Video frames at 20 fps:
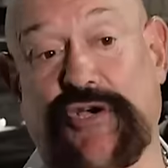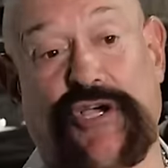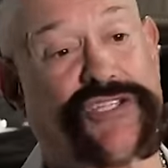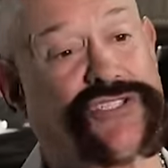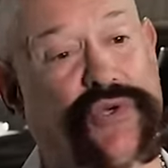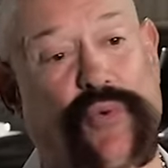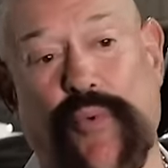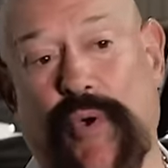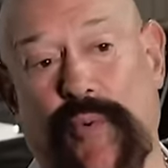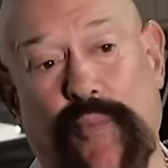
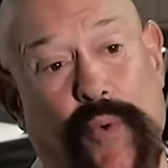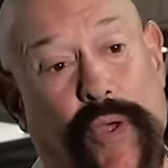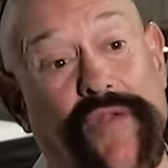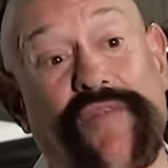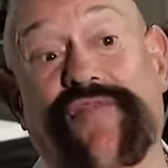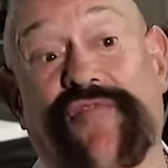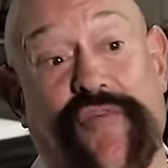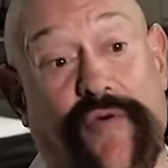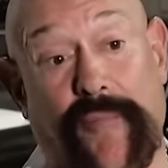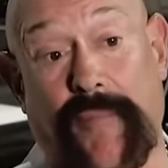it's a
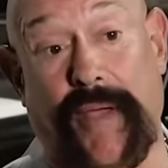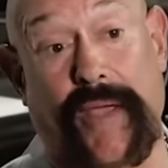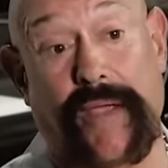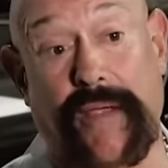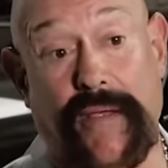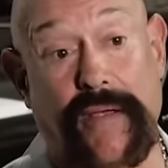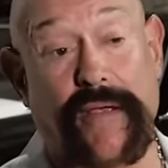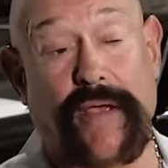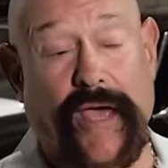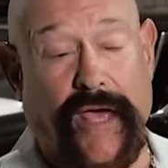win-win for me.
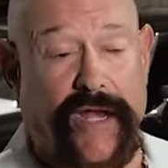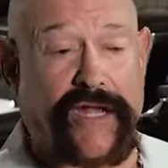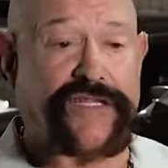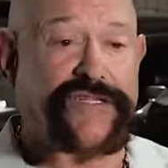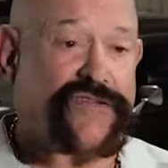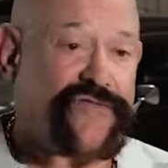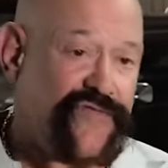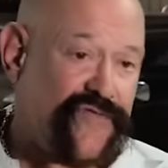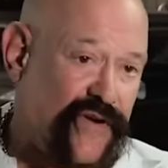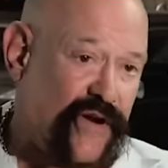And
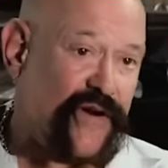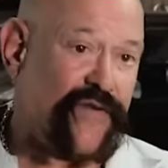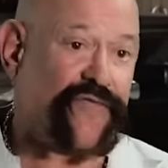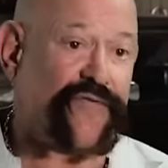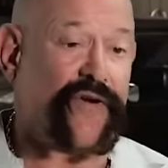it's fair